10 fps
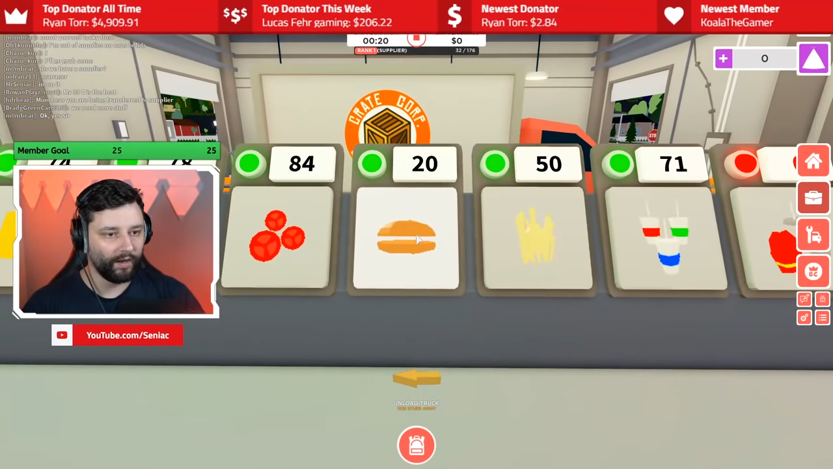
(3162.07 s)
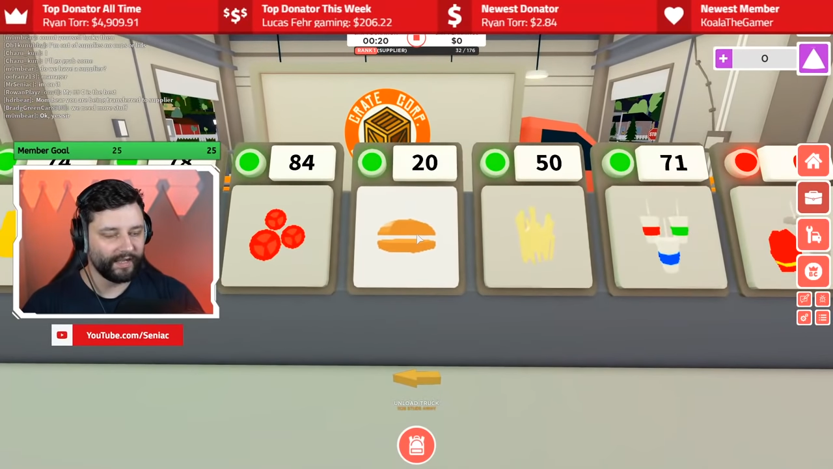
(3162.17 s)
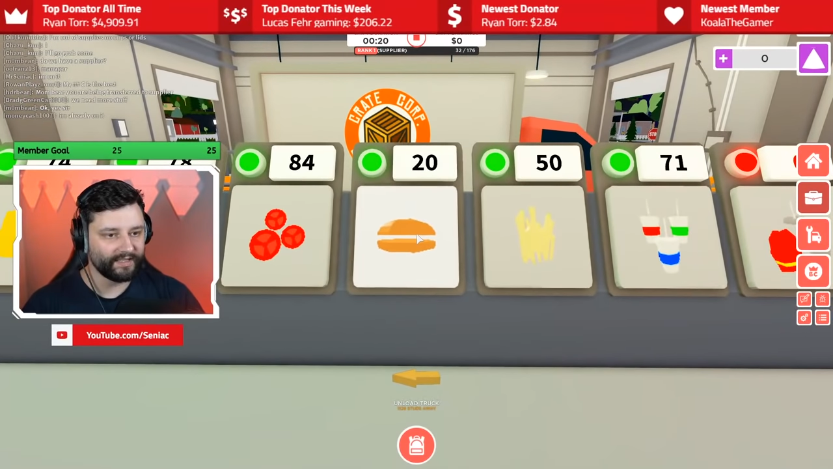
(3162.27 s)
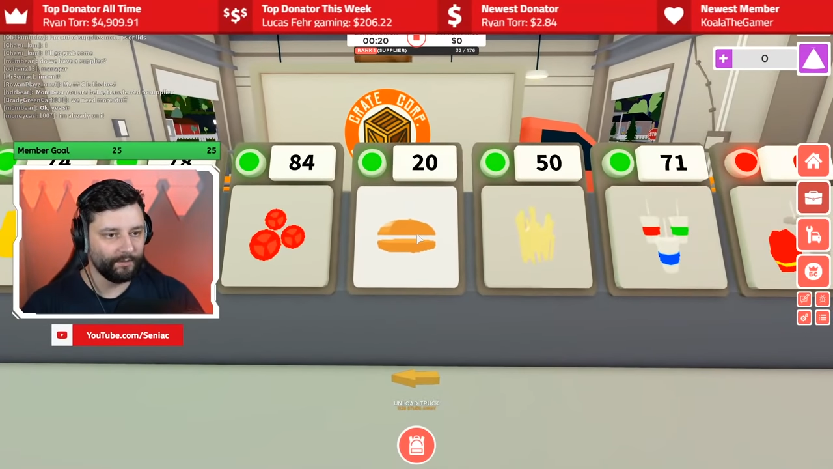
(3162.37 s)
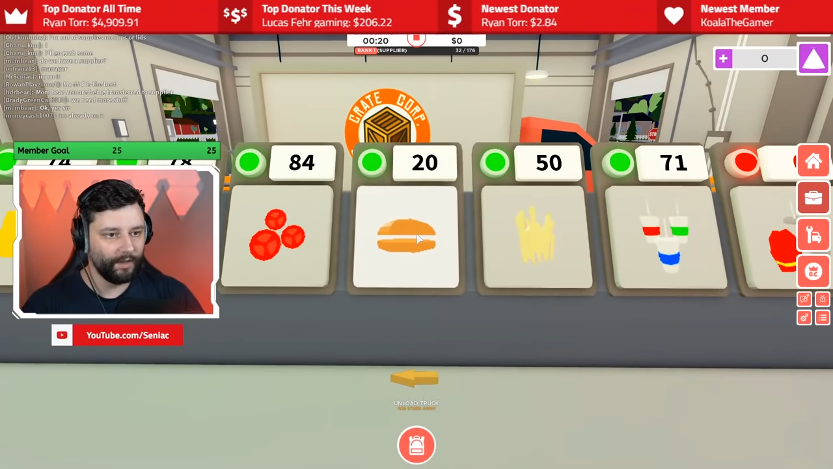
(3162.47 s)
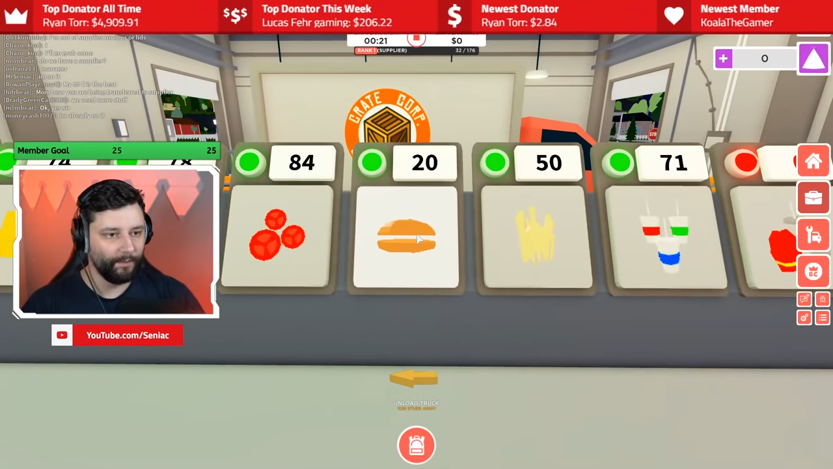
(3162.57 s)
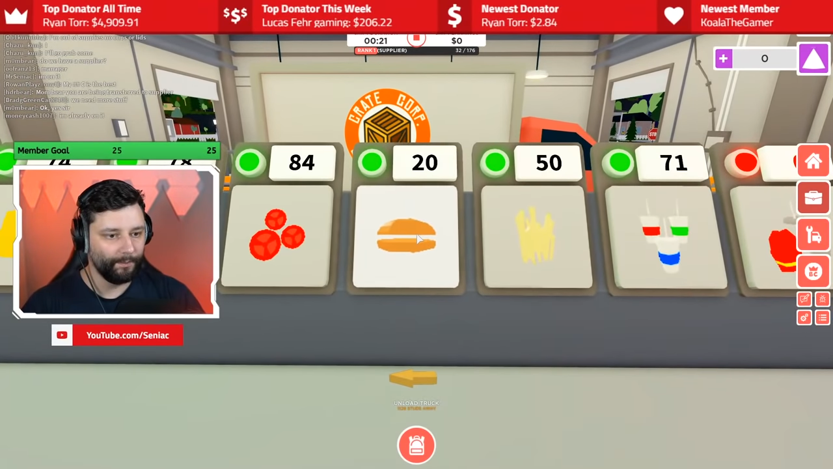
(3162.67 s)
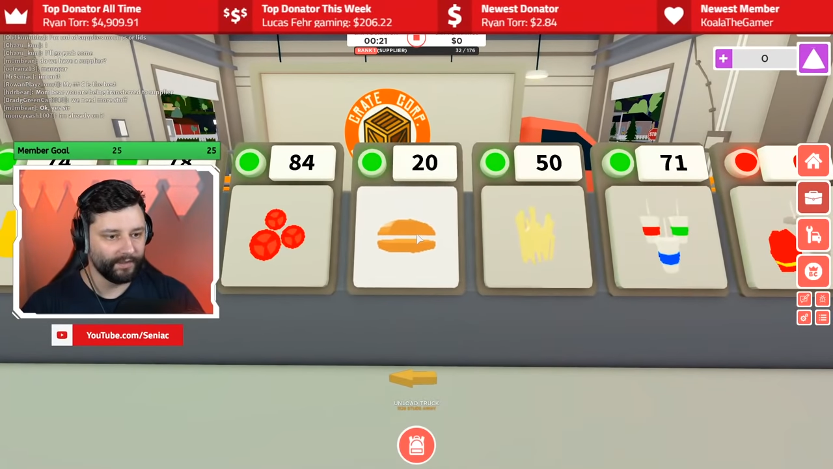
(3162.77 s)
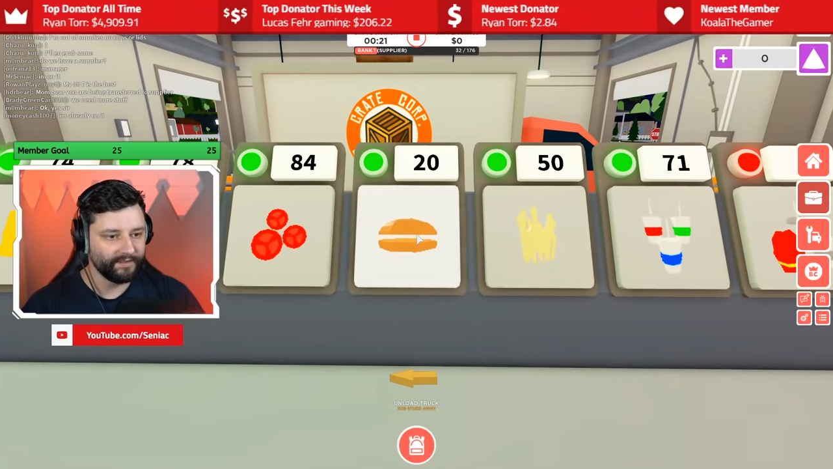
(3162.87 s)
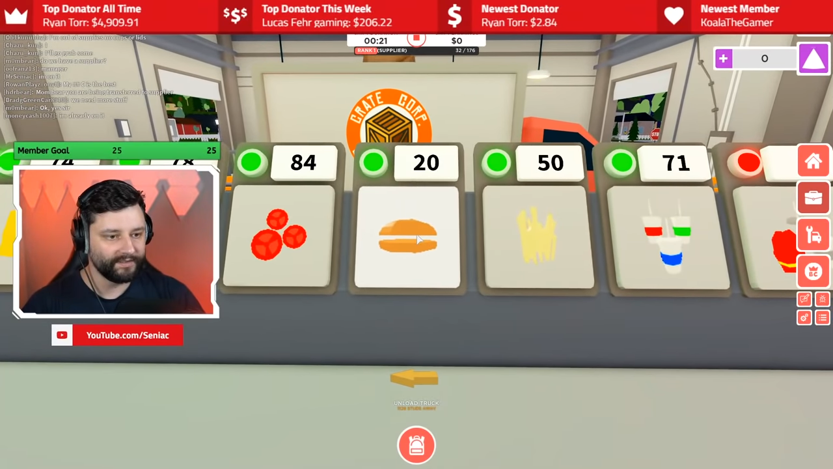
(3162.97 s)
i get some um,
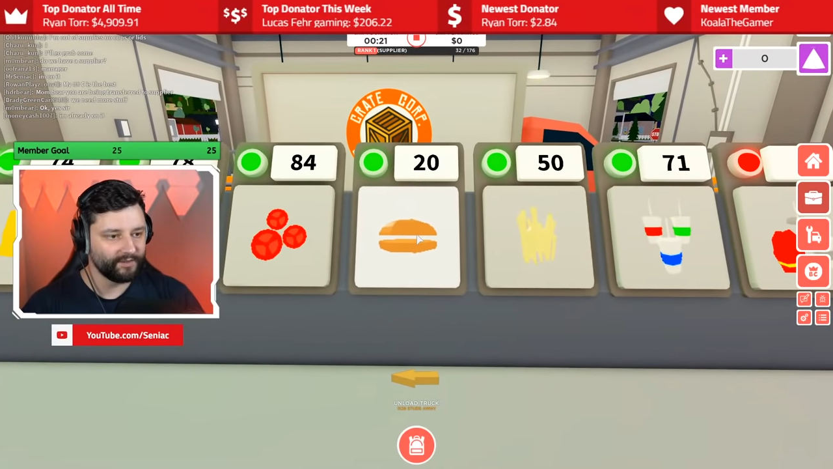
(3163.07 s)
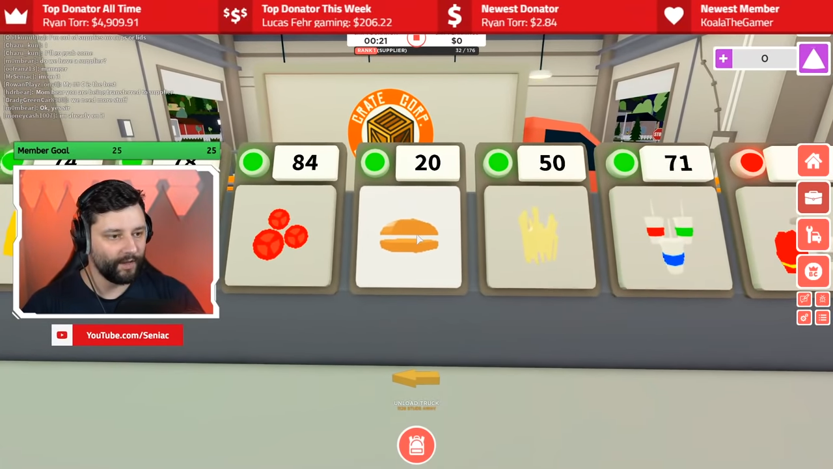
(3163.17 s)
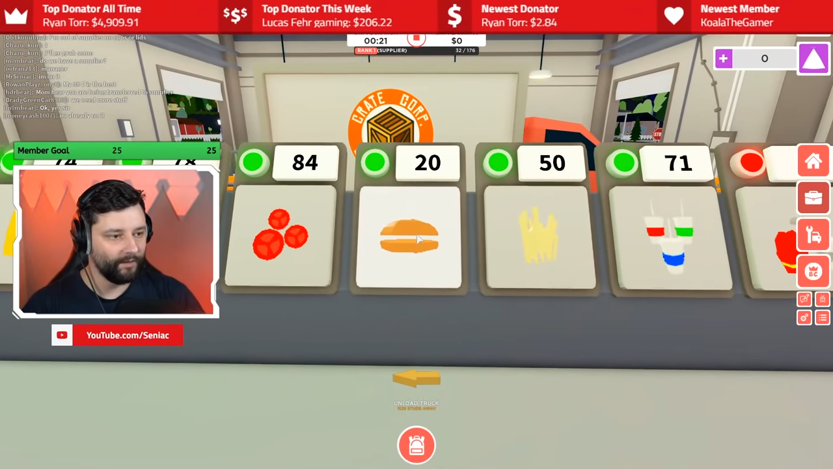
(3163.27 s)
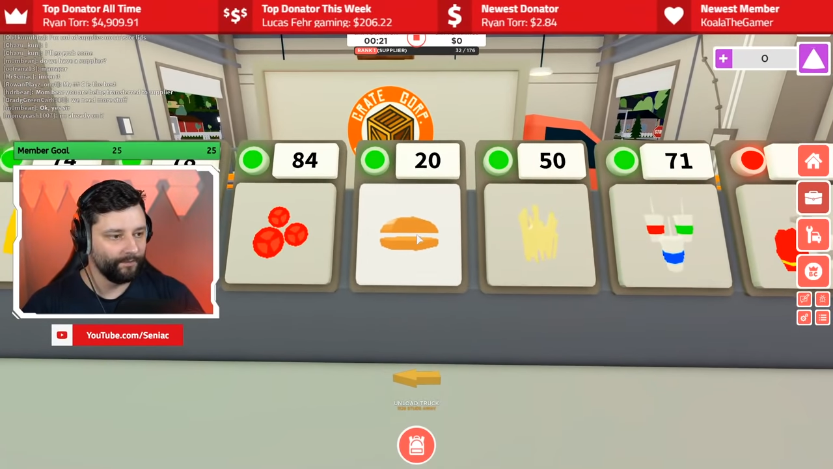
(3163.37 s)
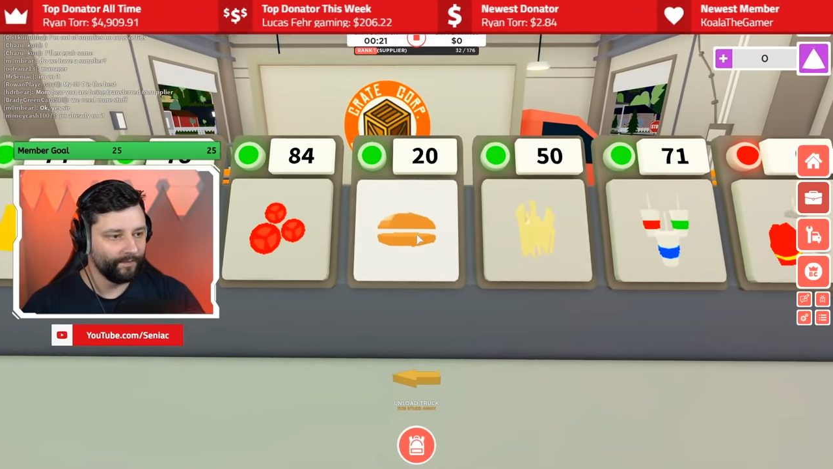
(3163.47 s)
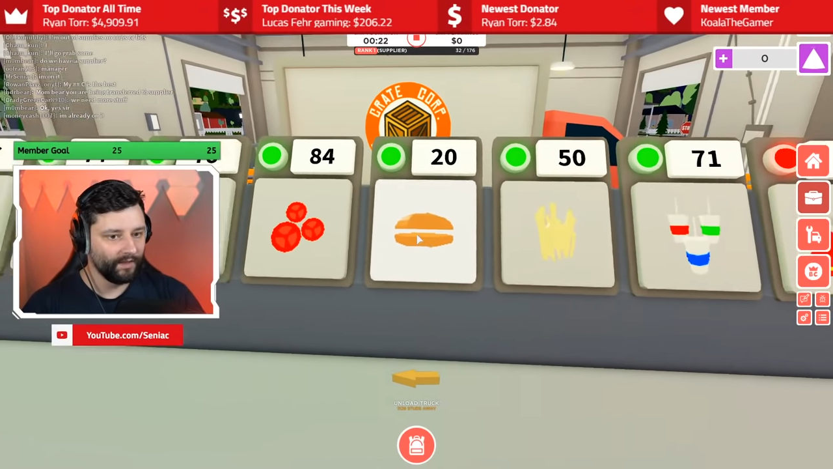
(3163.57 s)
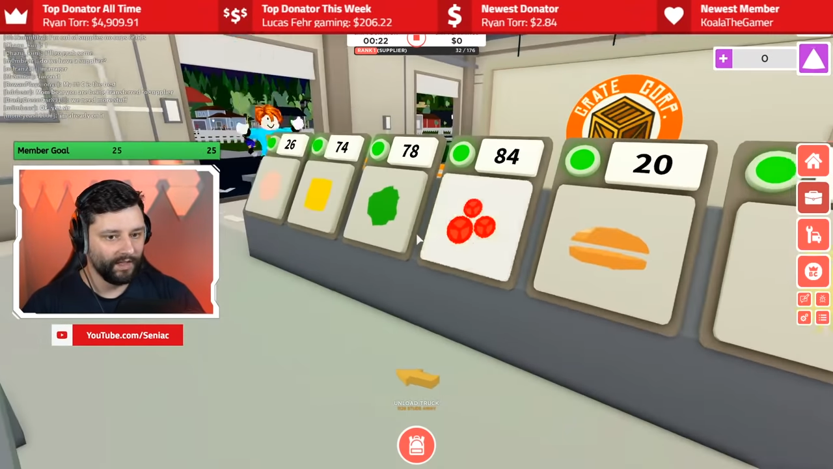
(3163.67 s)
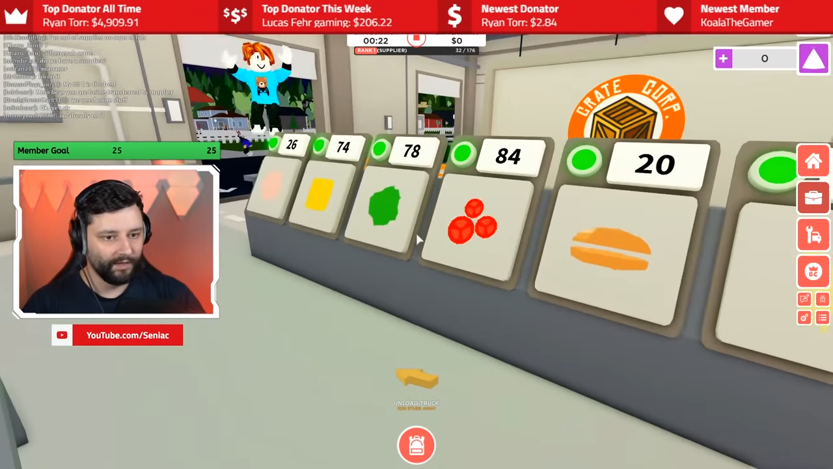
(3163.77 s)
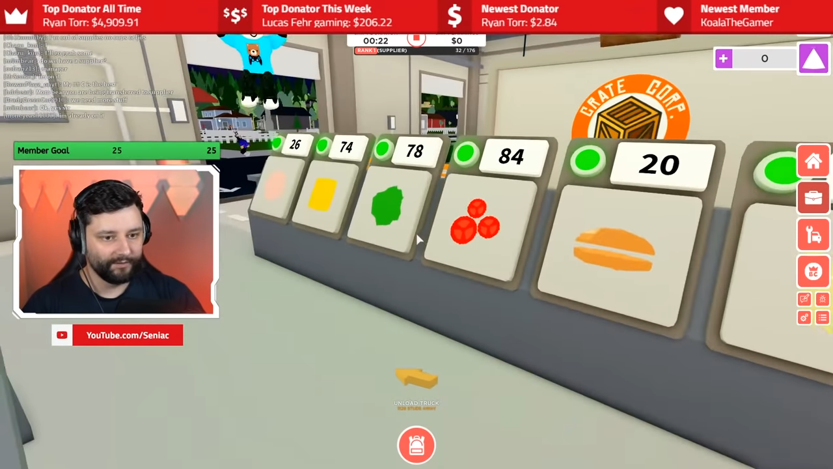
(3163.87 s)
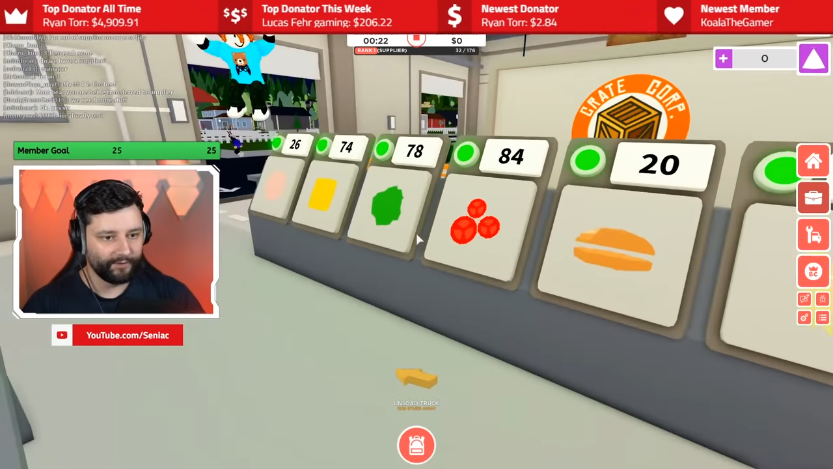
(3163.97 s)
buns as well.
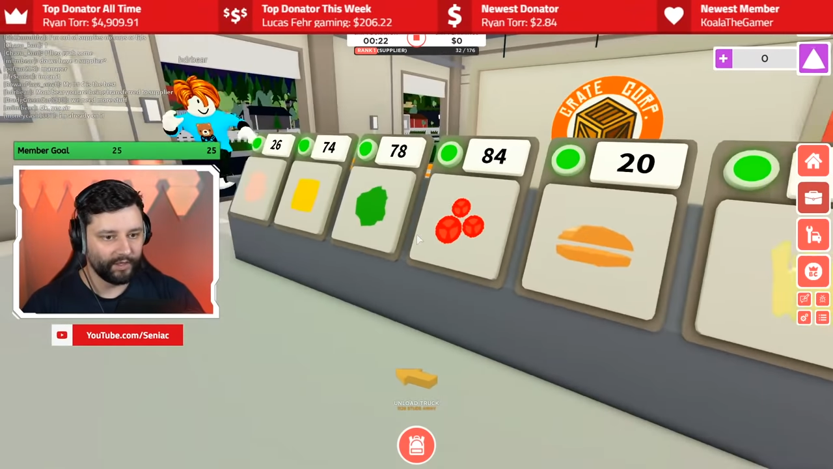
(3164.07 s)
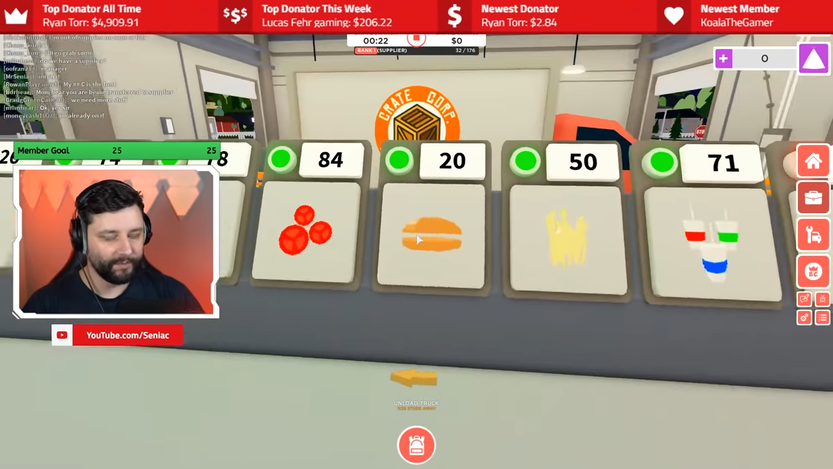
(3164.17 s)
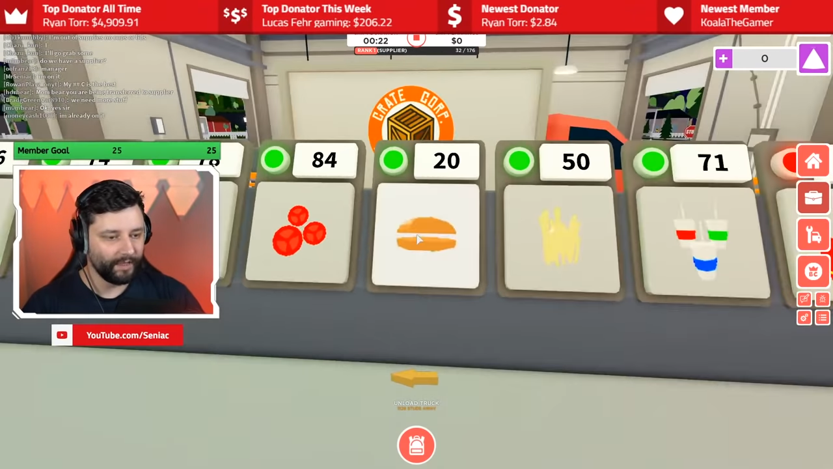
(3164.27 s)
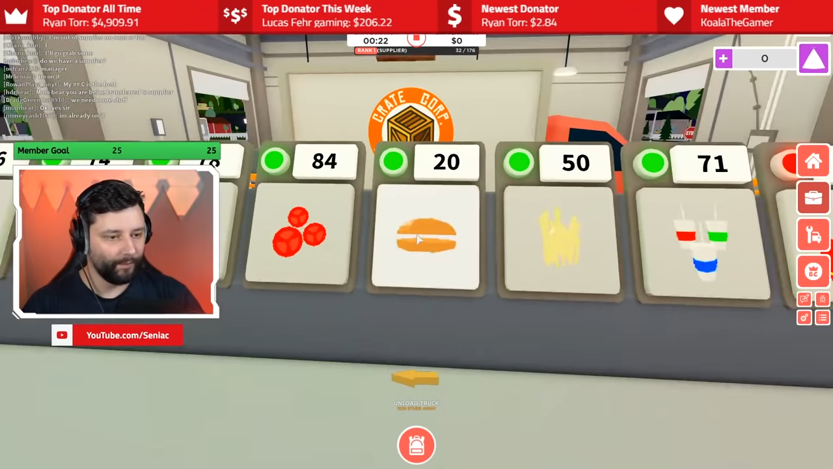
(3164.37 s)
Throw them at your